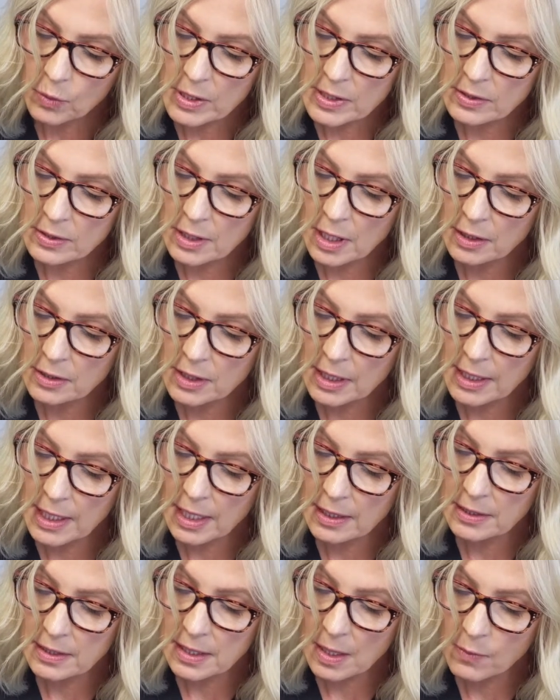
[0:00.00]
we start
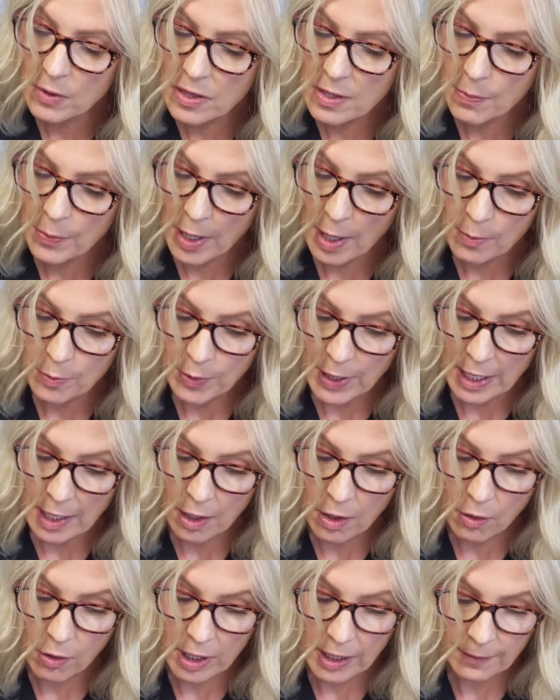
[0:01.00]
to get some of the
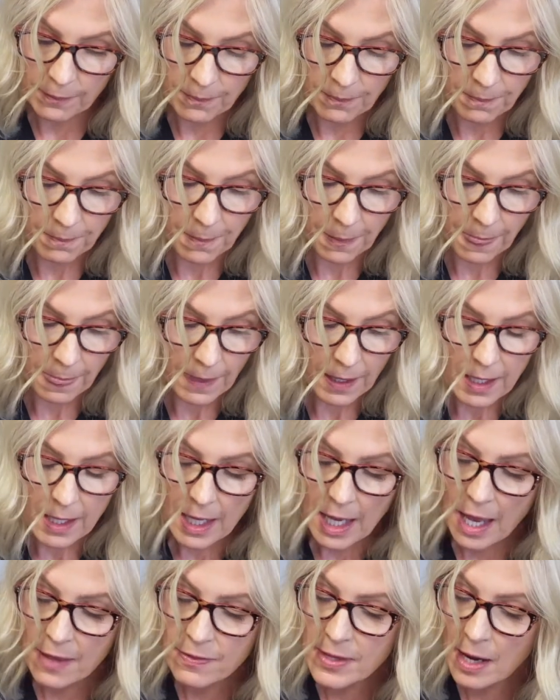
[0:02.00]
pumping going.
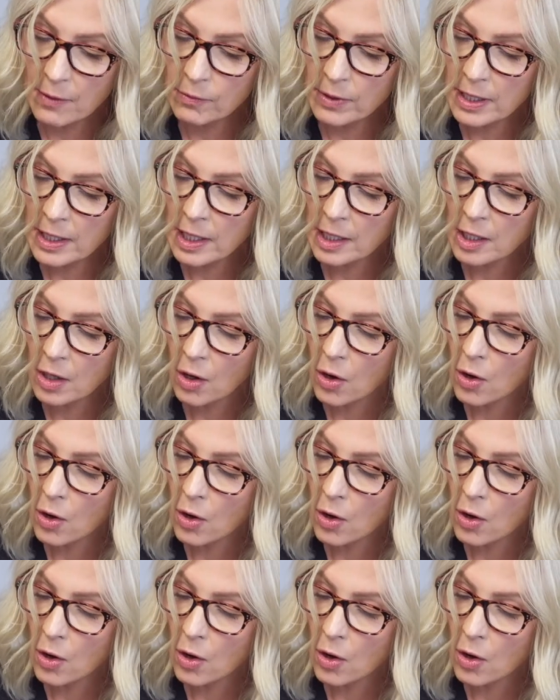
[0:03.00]
And then we're going to